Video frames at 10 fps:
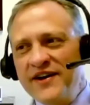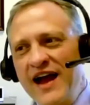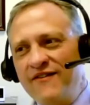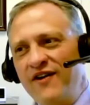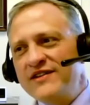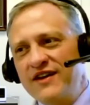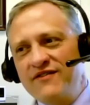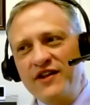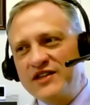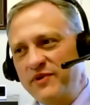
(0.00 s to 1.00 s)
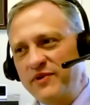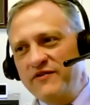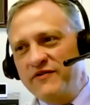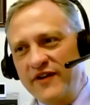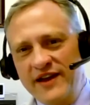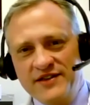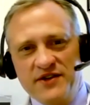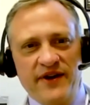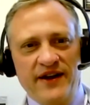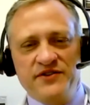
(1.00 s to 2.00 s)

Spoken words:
have all that stuff legibly for easy to read.